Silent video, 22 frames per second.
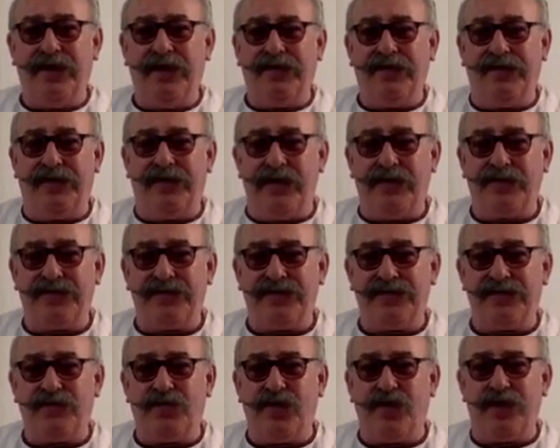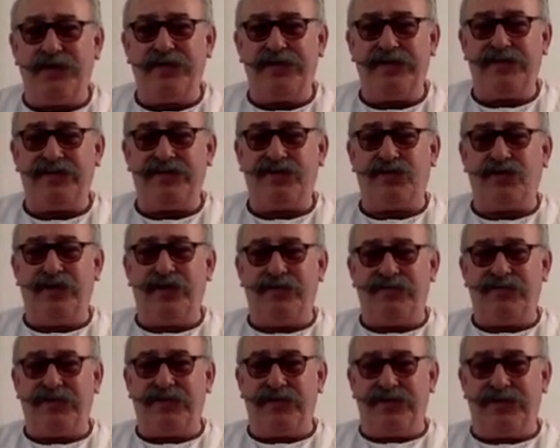there was this one
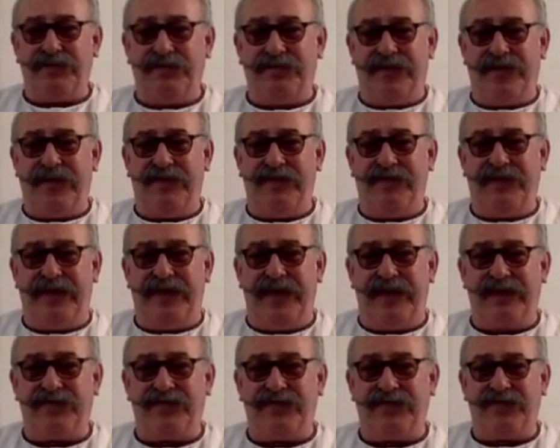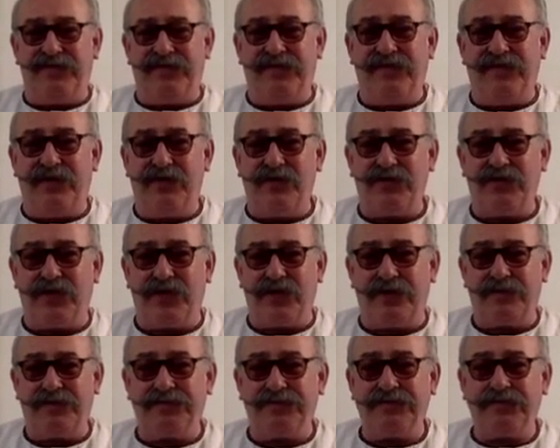description in the Nectar of Devotion
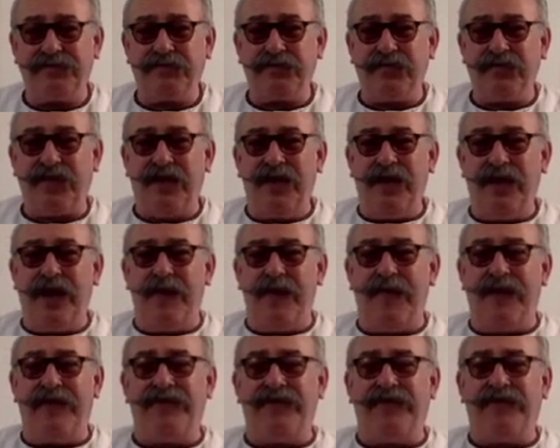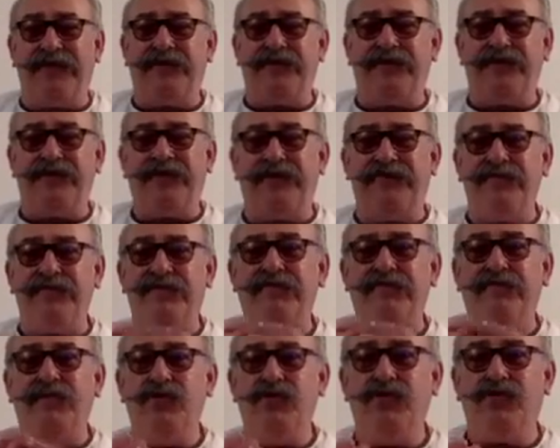about the different
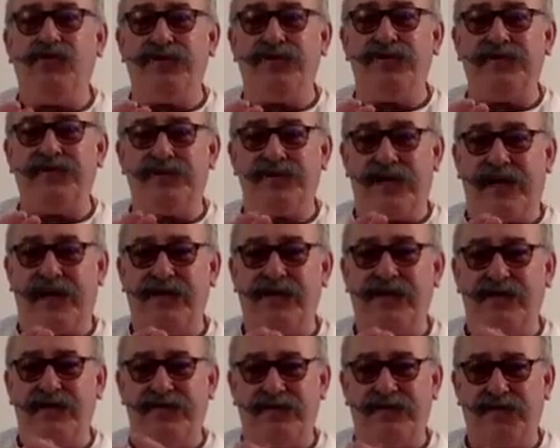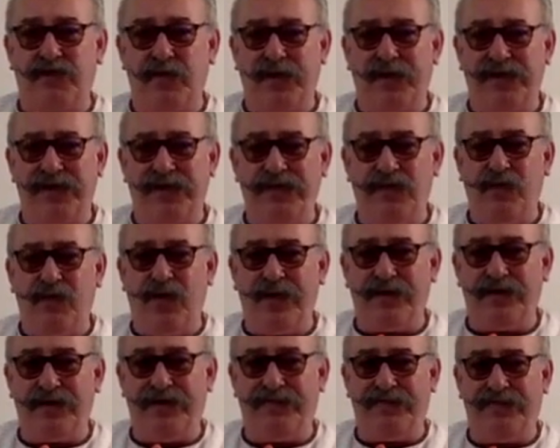moons. I don't know if it's 21
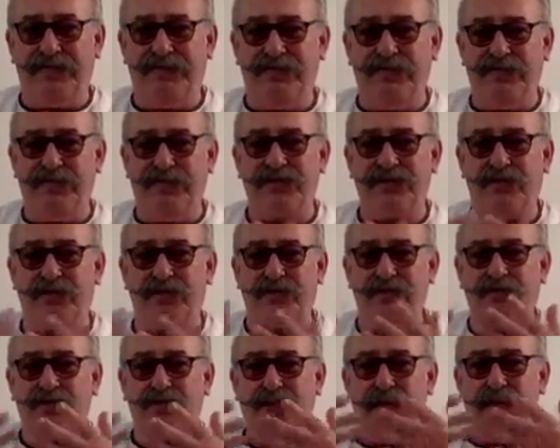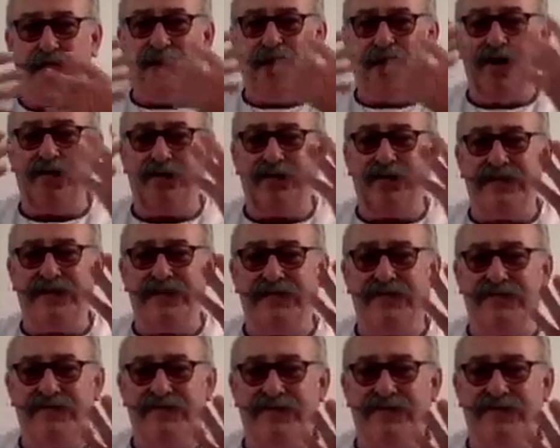different moons. They're all on different